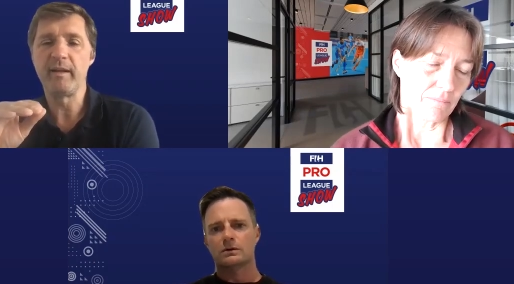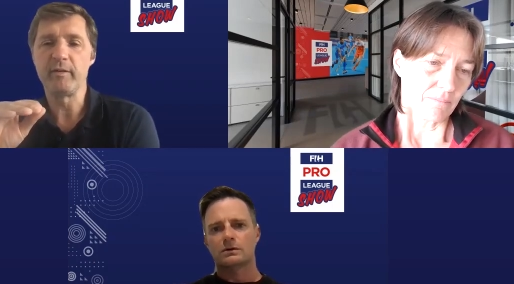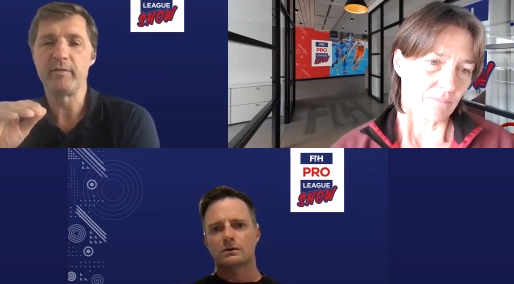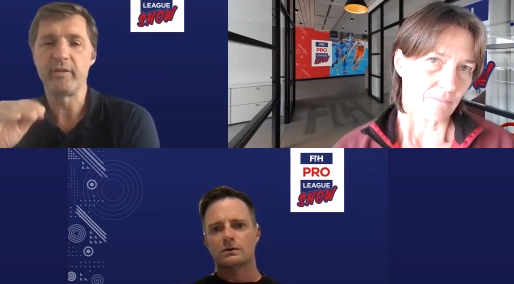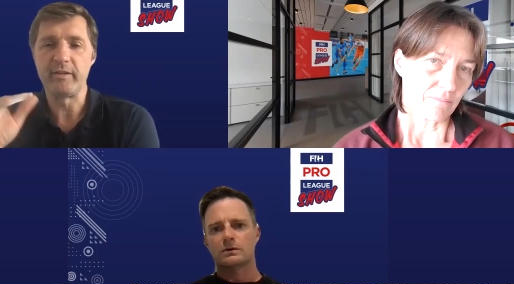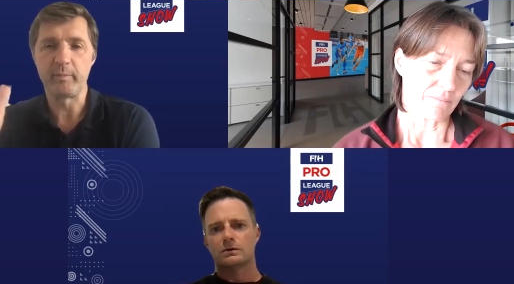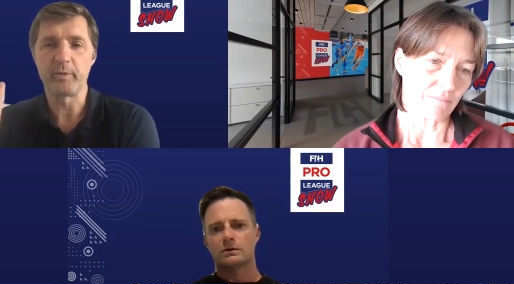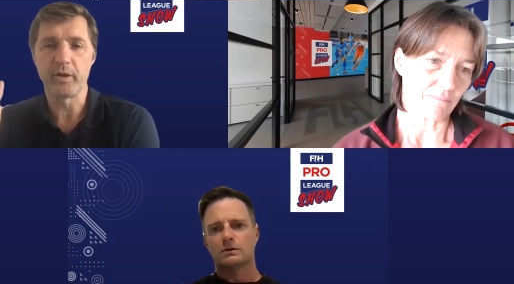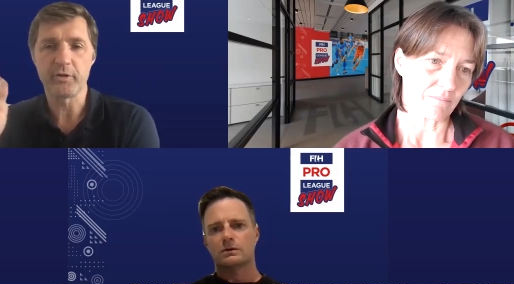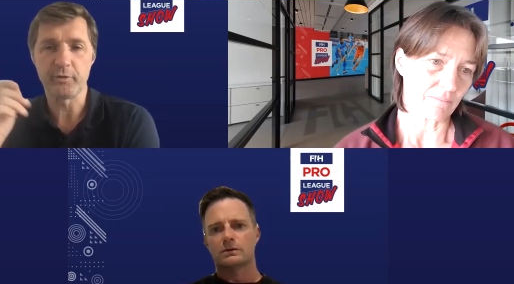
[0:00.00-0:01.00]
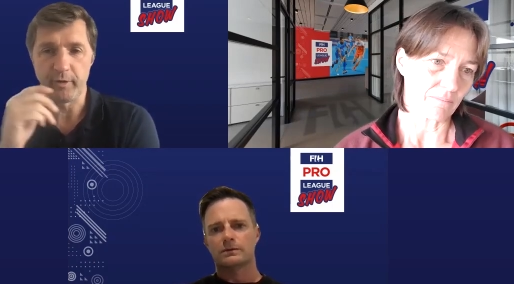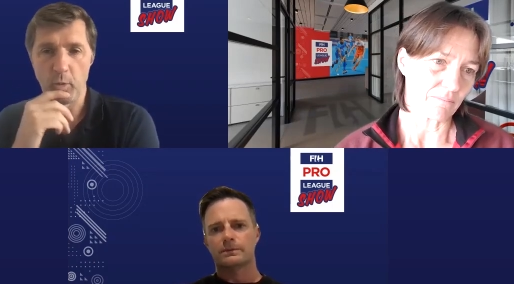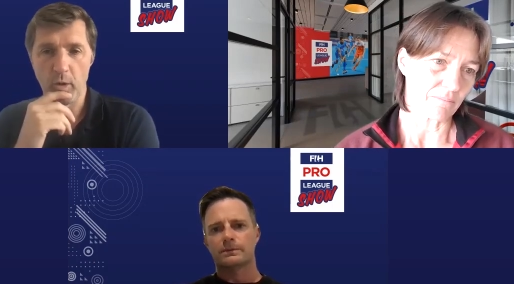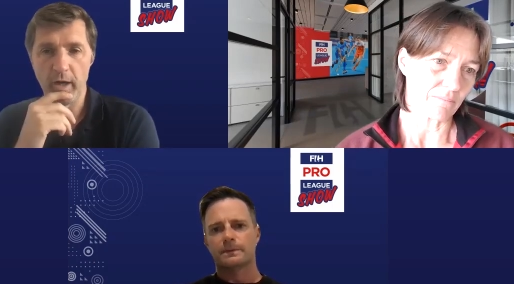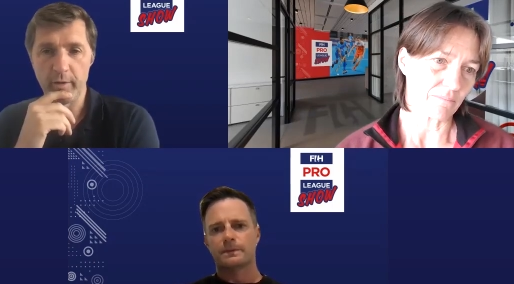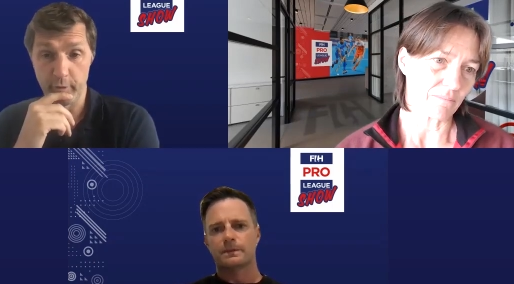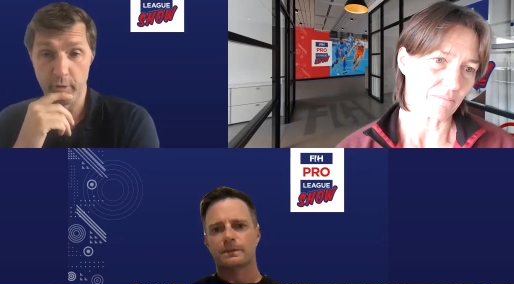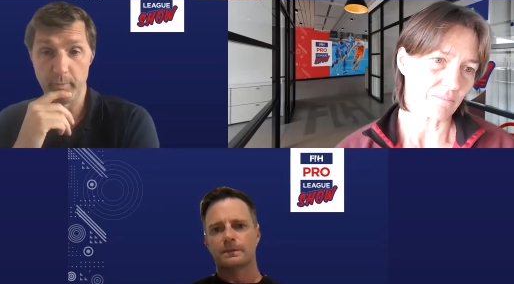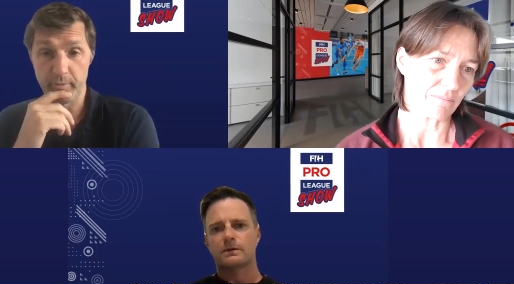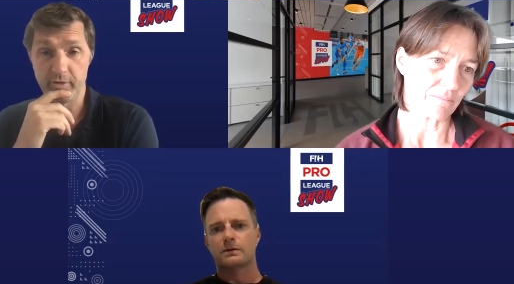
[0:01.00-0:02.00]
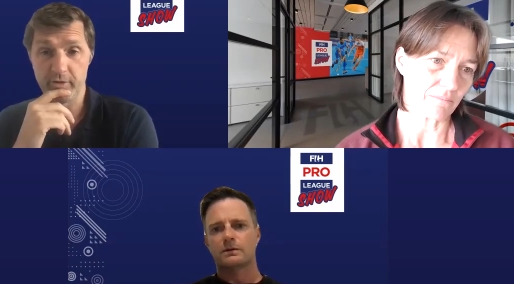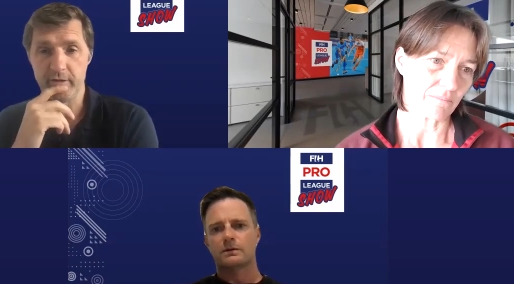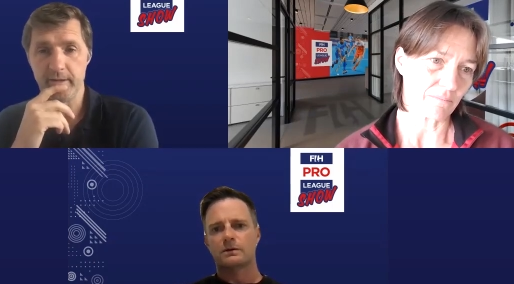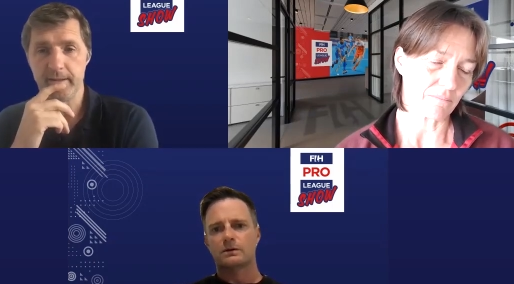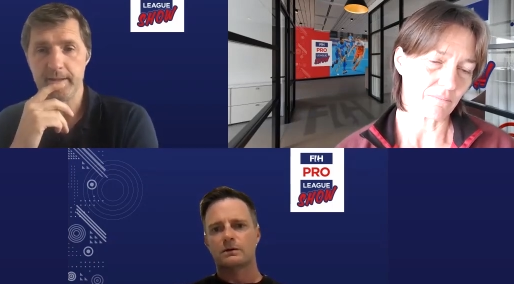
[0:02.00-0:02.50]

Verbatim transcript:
Speaker 1: level of TV production required for the competition,